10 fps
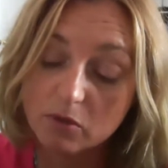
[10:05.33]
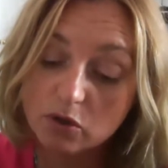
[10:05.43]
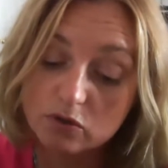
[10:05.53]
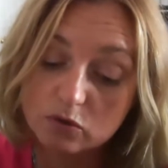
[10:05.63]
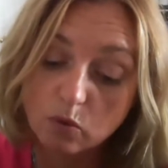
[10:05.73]

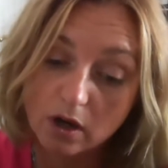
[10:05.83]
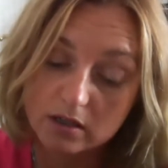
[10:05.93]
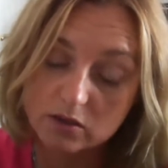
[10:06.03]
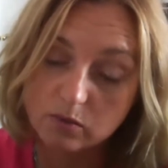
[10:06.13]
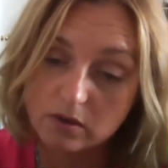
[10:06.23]
who's
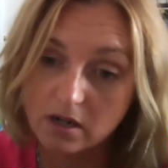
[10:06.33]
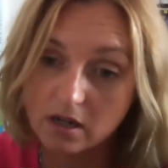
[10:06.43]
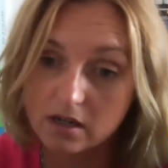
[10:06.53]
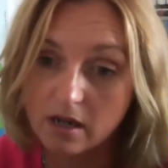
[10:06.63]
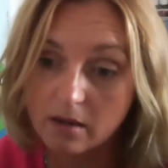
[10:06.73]
worked with
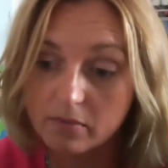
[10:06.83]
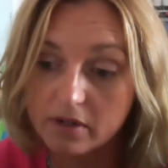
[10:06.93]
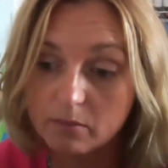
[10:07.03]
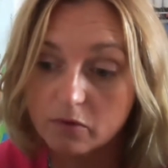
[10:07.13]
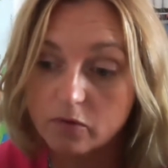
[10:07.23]
another company
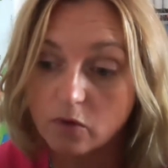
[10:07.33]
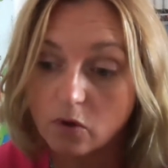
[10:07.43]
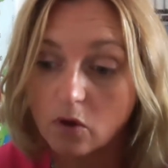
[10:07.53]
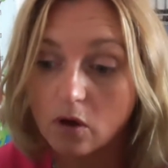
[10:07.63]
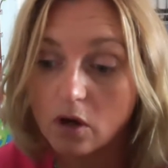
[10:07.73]

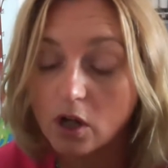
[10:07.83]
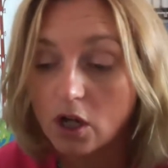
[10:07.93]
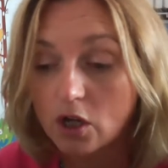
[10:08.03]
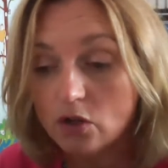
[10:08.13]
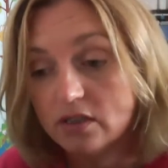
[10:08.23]
before,
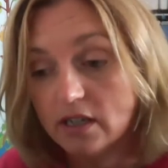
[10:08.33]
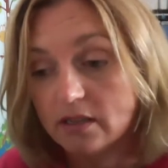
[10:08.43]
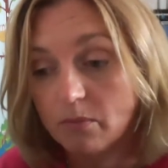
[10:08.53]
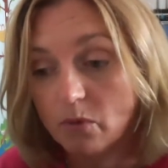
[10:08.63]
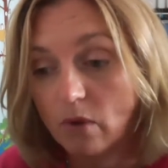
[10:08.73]
who set
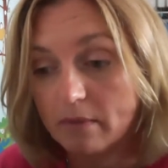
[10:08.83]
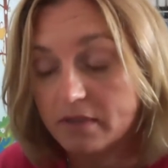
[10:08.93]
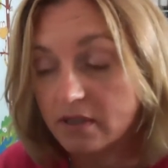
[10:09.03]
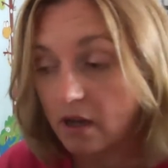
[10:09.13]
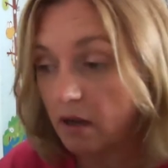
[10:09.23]
up a
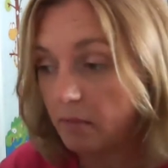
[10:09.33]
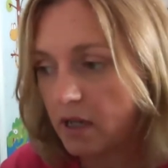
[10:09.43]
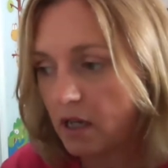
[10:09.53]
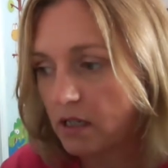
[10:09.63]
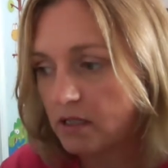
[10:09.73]
website,
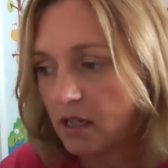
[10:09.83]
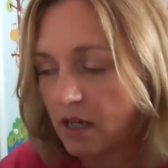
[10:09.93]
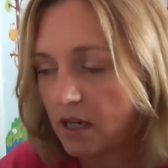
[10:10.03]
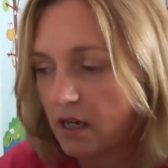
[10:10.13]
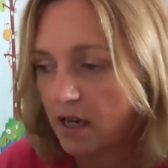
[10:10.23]
because
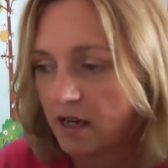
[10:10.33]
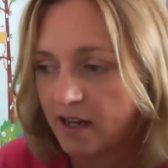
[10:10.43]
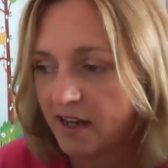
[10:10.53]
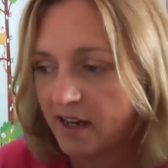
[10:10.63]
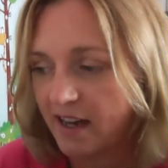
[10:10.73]

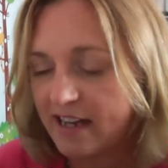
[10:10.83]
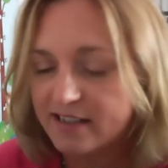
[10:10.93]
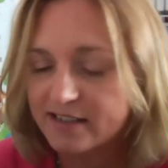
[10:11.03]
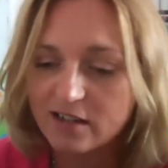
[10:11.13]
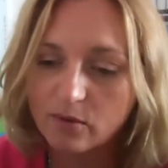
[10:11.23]

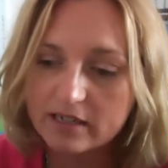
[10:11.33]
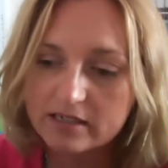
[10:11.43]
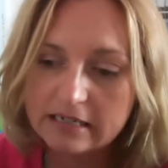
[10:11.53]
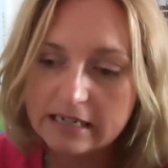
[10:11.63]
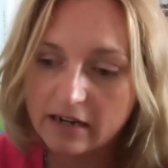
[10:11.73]
it's so
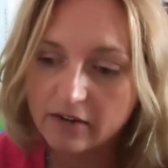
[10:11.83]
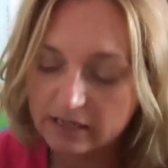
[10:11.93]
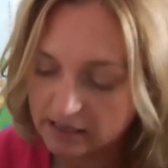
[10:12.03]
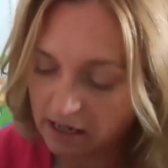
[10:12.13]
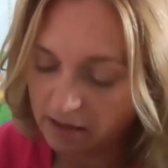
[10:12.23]
easy now for
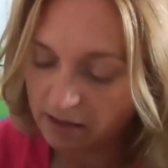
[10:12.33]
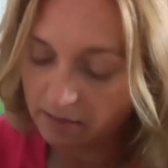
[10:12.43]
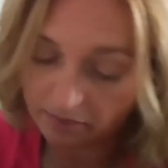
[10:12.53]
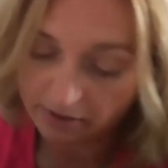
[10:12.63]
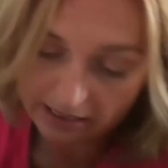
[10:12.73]
these
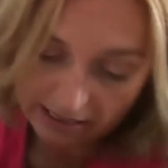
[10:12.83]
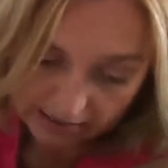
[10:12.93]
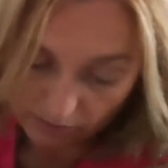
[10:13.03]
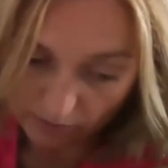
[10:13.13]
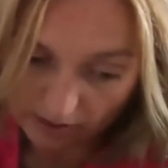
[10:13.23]

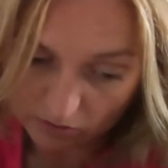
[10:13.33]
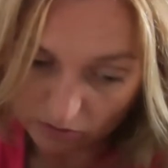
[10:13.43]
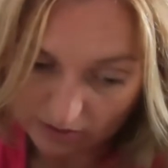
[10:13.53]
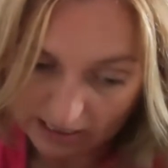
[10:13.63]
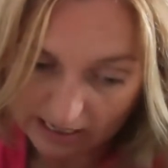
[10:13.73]
companies with
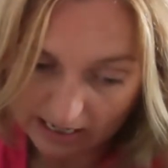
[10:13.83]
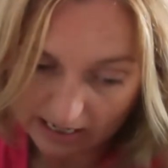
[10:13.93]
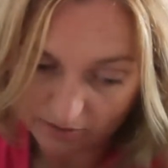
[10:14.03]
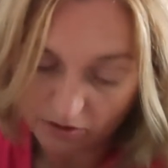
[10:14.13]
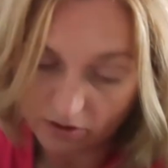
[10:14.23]
all the,
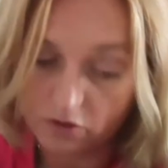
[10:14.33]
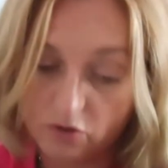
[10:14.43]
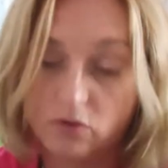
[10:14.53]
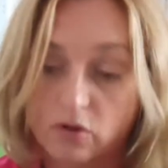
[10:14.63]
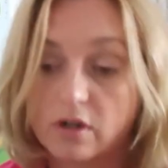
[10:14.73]
you know,
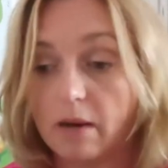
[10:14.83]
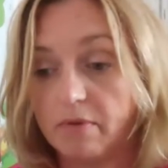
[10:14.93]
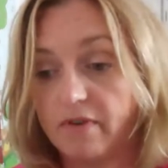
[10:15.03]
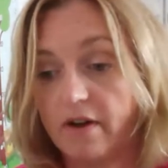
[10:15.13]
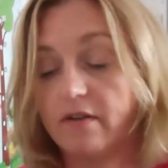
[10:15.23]
you'll look up a
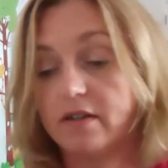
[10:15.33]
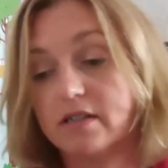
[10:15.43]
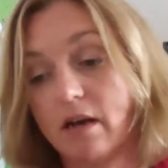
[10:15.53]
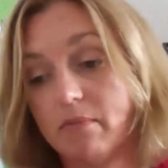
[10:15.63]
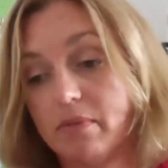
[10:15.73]
various
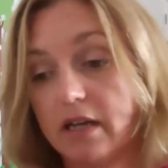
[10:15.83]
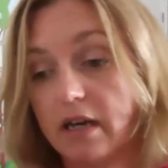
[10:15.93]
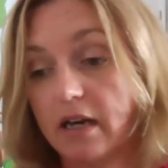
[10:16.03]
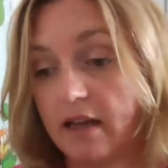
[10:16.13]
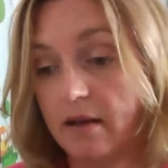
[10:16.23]
company
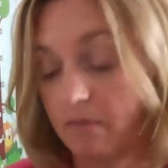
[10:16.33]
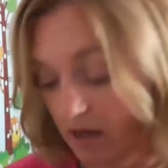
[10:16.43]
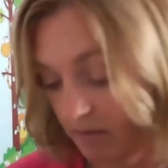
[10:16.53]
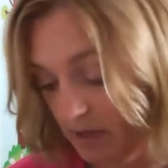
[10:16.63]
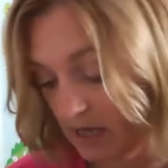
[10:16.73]
and they
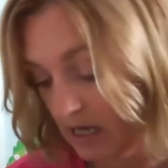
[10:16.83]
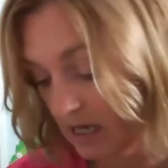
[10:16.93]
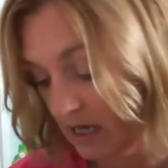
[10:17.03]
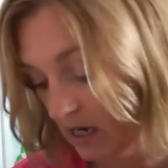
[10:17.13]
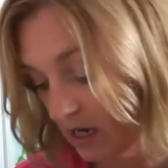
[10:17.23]
might be